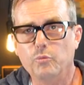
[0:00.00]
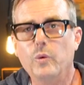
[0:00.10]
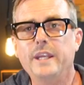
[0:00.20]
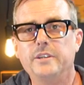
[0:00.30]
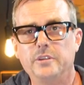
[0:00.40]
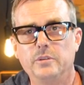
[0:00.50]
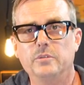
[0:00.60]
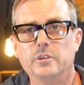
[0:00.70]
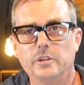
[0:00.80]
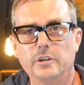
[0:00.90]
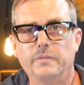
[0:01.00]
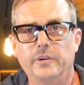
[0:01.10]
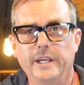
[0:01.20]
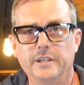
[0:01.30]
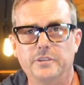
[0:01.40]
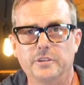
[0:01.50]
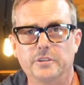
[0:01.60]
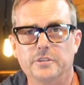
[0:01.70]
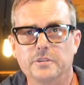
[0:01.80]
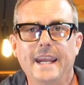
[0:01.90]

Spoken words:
went to look for answers.